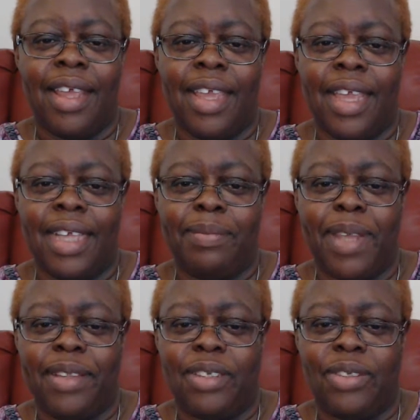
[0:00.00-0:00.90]
has
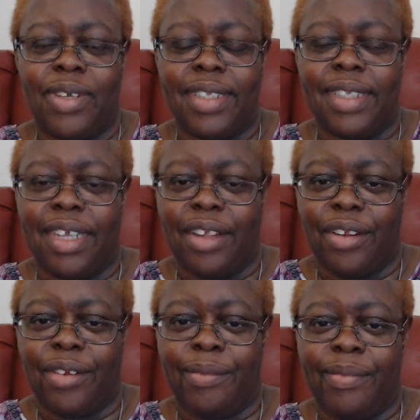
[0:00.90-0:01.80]
made the choice
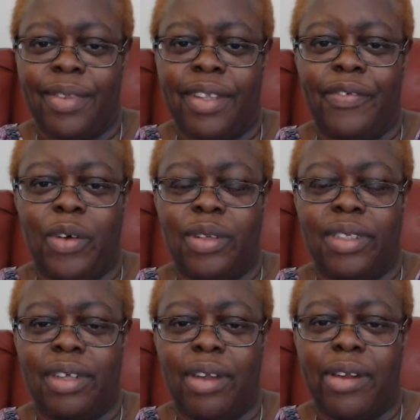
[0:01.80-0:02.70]
here to fold
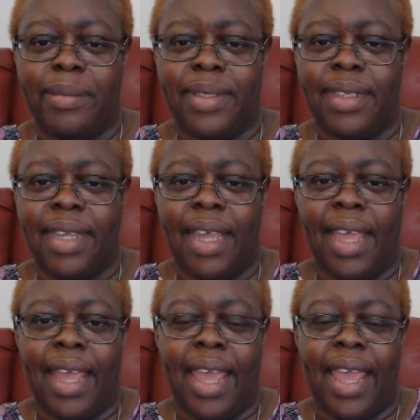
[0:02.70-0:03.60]
his arms,
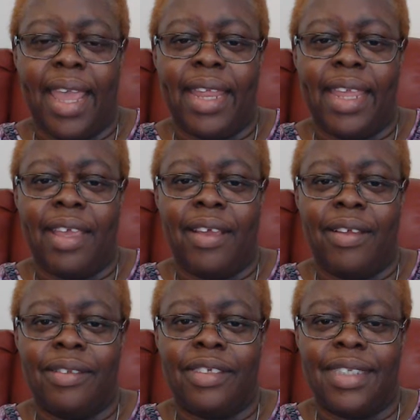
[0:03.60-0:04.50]
and he
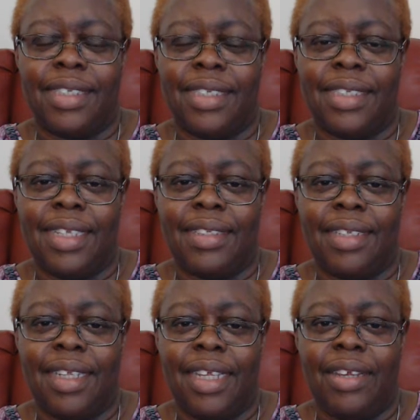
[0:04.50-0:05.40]
could just as
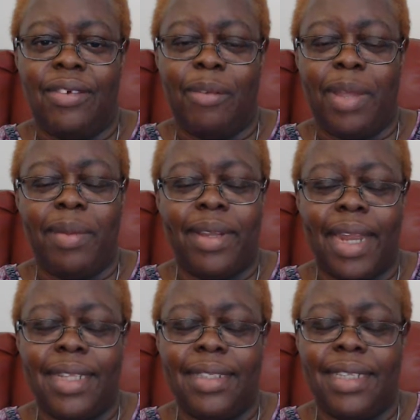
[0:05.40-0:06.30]
easily, or maybe not
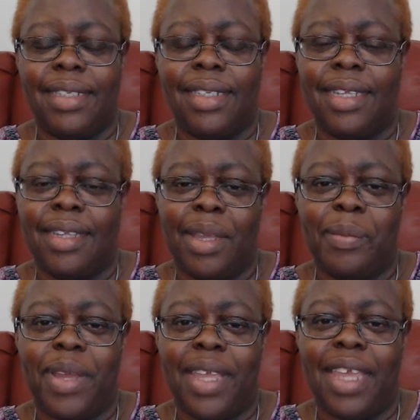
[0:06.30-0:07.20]
as easily,
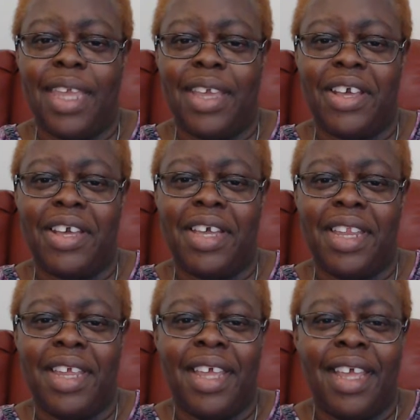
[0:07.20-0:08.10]
but he
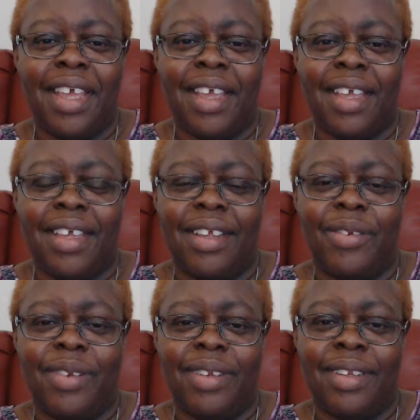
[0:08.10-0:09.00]
could
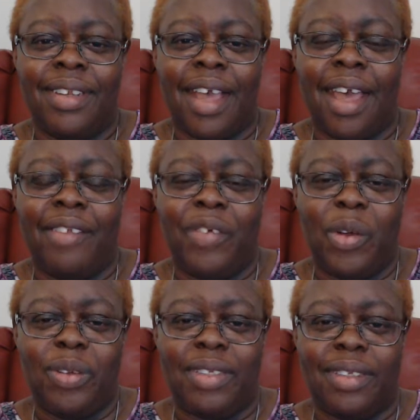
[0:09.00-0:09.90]

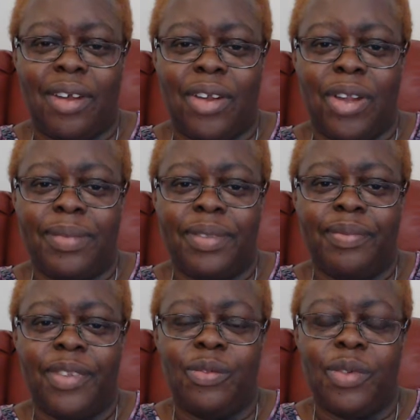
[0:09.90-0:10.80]
unfold his arms,
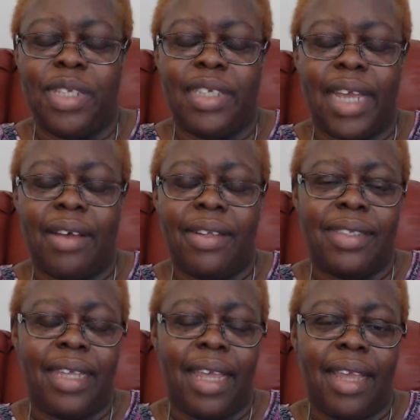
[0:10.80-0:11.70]
reach out, and
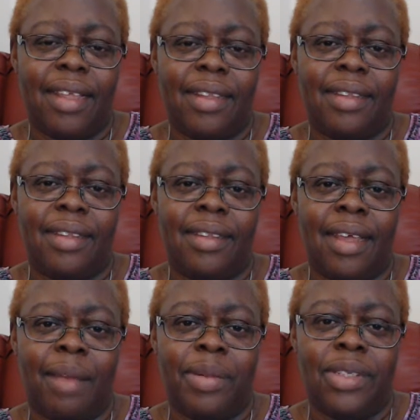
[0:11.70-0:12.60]
take the
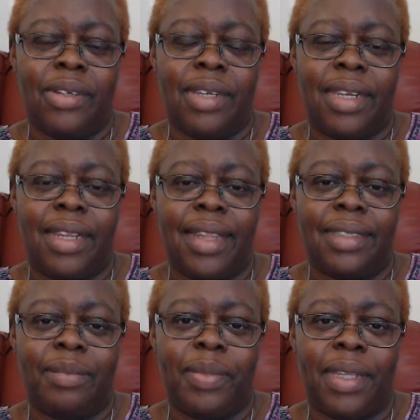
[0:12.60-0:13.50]
opportunity
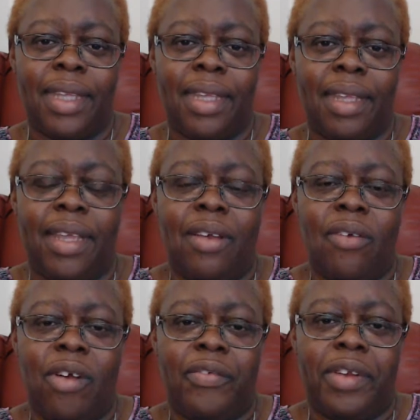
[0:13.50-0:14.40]
that's being
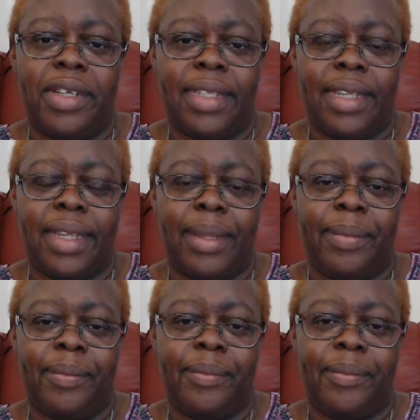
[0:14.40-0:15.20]
offered to him.